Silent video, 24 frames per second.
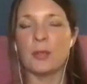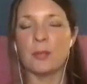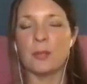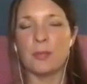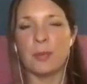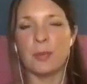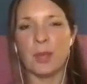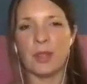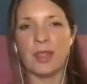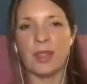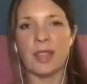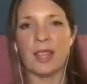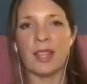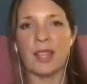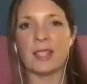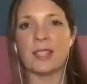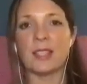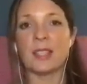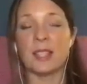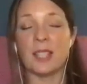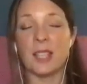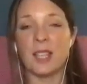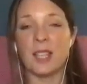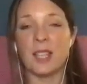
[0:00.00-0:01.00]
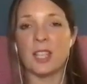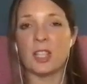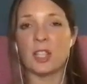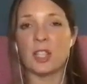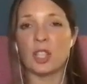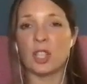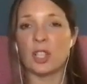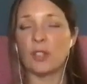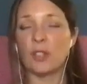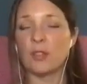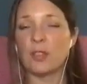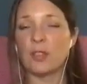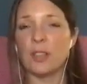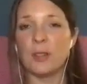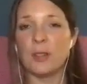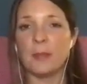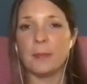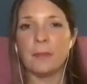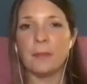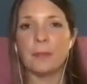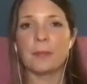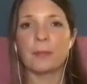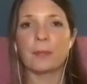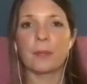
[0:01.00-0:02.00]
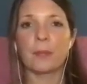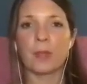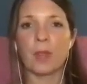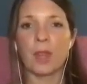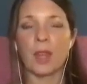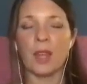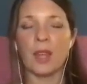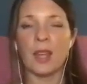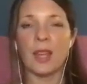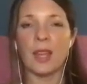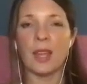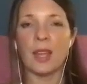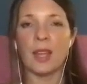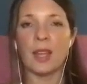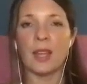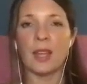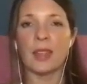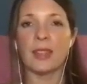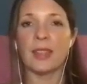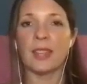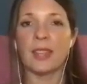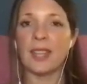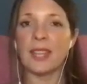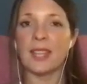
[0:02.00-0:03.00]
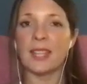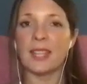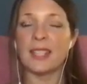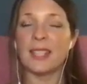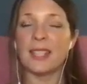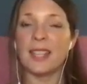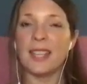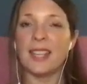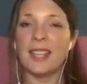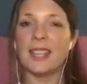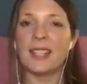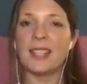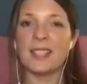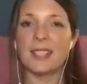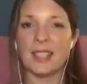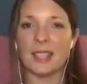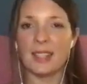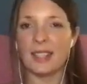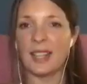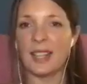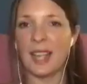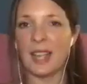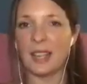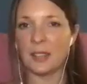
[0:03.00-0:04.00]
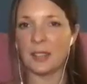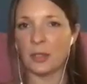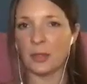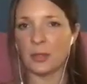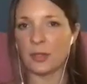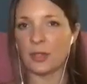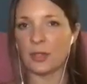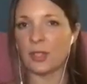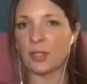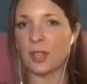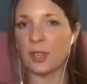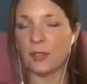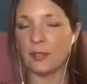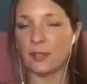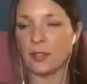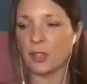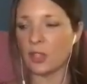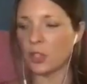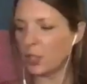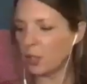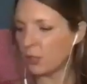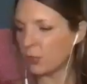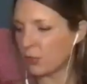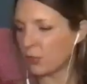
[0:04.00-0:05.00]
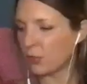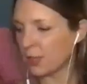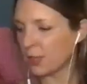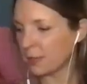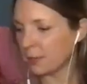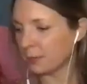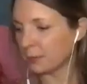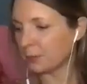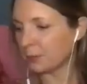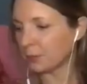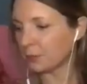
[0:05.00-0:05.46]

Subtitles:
but there's the children, the teens, and the adults. So for children,